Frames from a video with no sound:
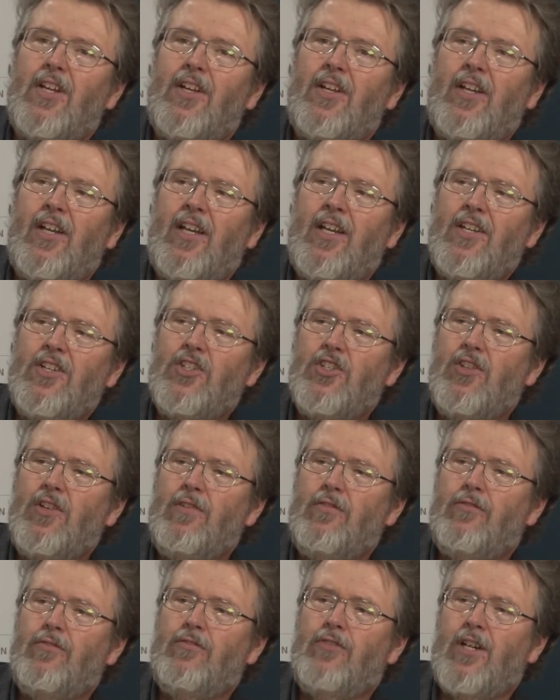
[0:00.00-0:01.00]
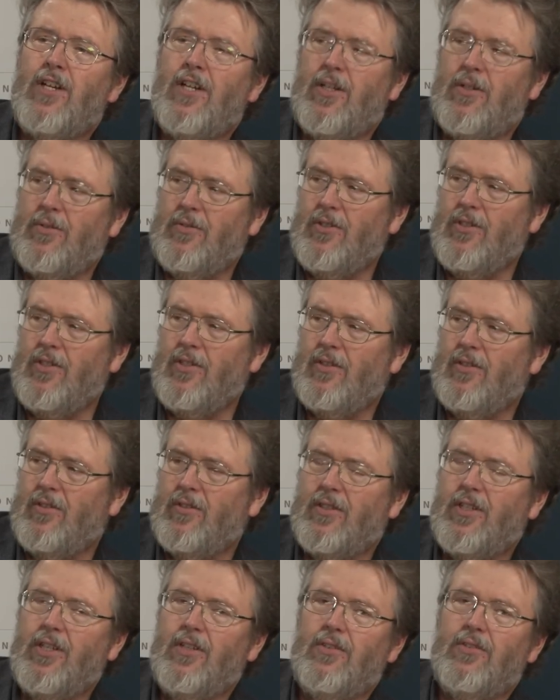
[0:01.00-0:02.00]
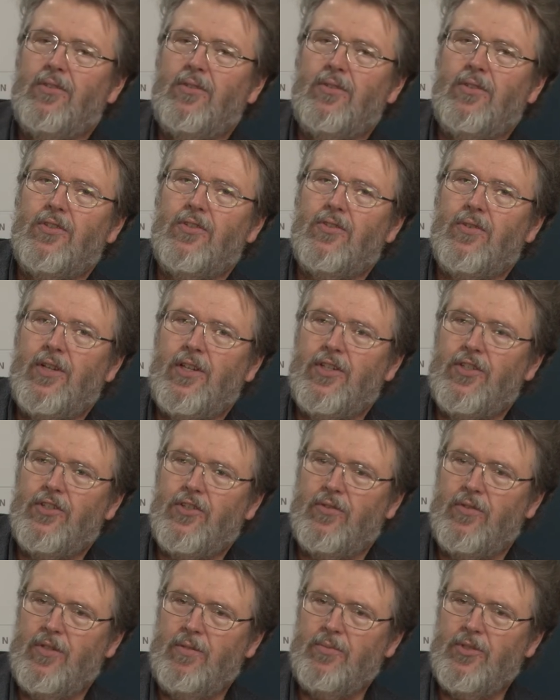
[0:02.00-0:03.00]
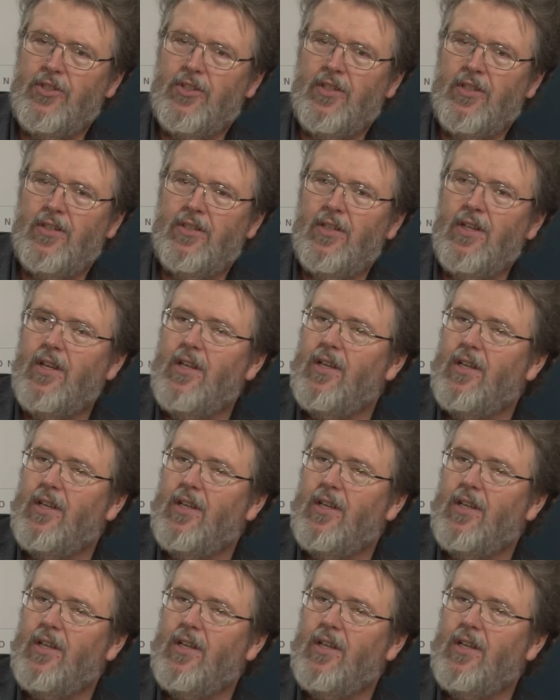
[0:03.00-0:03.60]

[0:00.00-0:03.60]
and I actually found, looking through the transcripts, that